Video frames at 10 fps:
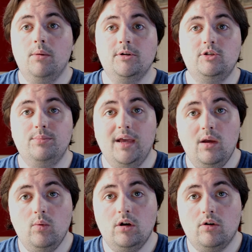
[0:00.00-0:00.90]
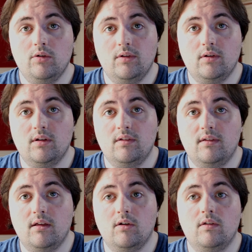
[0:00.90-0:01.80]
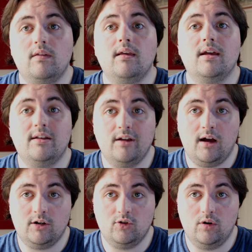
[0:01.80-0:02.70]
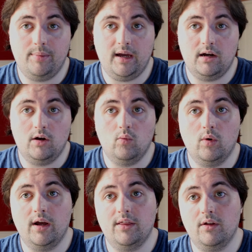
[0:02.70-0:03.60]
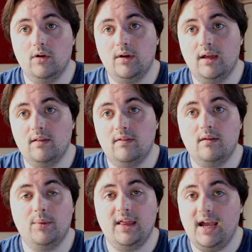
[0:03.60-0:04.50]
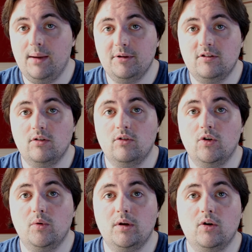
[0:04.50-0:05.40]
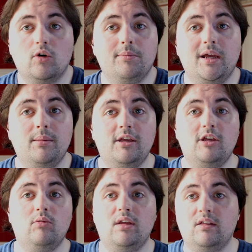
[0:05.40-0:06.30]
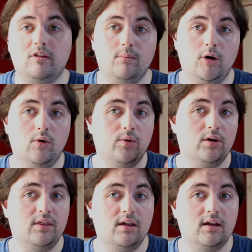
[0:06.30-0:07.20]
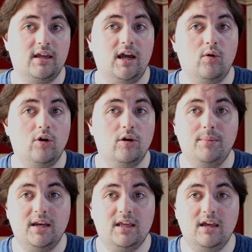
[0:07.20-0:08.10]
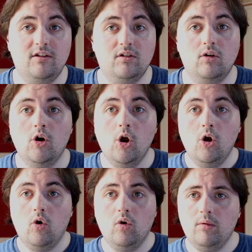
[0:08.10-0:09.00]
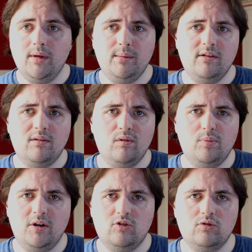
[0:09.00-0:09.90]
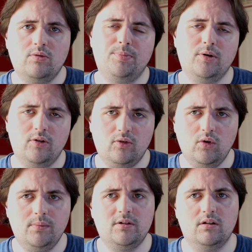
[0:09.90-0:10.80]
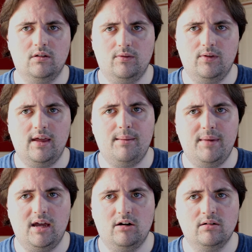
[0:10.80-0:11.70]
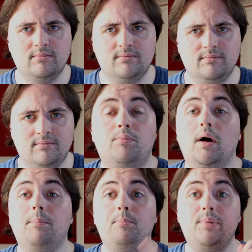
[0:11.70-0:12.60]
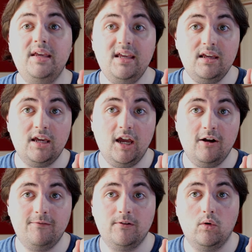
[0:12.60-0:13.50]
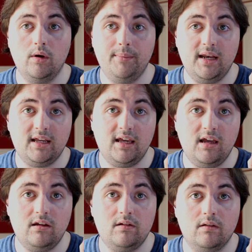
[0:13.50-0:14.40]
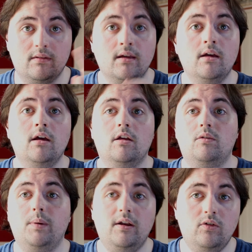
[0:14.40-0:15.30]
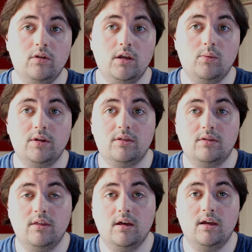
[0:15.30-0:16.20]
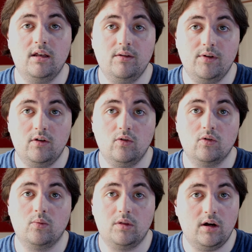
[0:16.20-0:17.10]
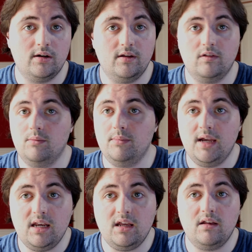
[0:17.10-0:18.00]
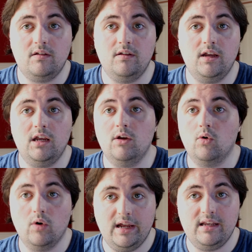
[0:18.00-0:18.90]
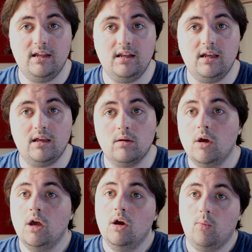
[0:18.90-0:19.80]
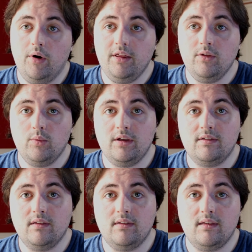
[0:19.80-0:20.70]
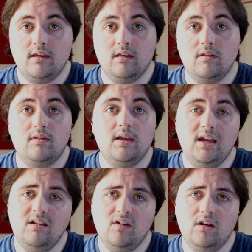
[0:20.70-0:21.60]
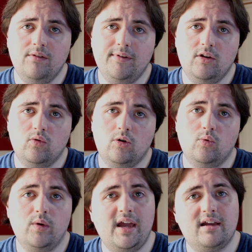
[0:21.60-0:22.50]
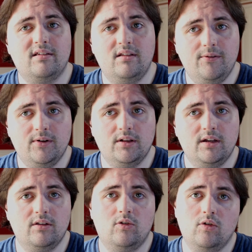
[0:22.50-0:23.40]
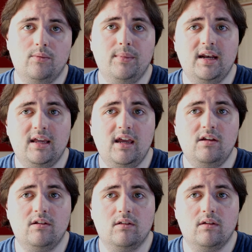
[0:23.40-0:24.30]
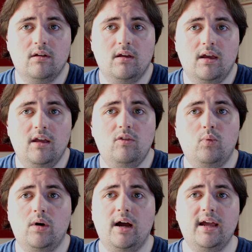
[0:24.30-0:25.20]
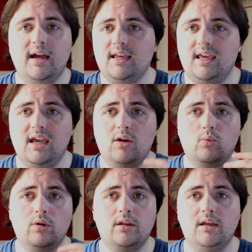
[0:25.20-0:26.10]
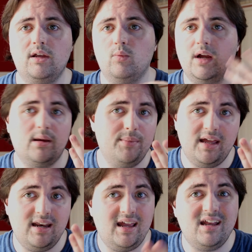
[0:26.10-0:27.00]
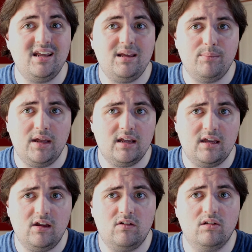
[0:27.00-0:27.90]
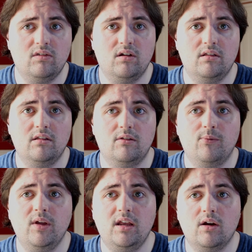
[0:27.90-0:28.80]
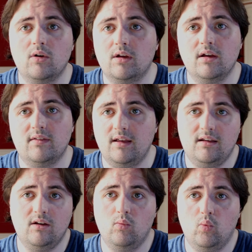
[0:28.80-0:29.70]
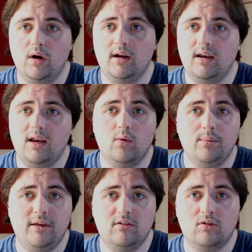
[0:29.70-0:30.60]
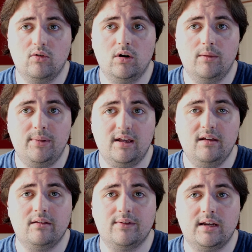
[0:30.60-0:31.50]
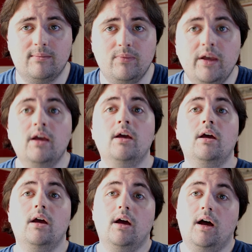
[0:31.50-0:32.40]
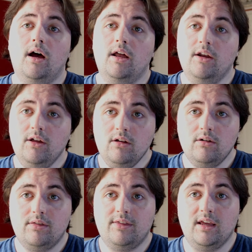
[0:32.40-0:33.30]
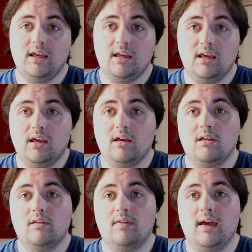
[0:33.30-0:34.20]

but you may want to also consider seeing a doctor about it, whether it's some of the habits you're doing, or maybe you need some over-the-counter medication, or maybe some special prescriptions for that matter. But be careful with medications, especially with the individuals with autism, ADHD, or ADD. One of the reasons is each individual reacts differently to certain medications. Hence why I can't really recommend any medications on this video, because I didn't want anyone being screwed up because of it. Another thing is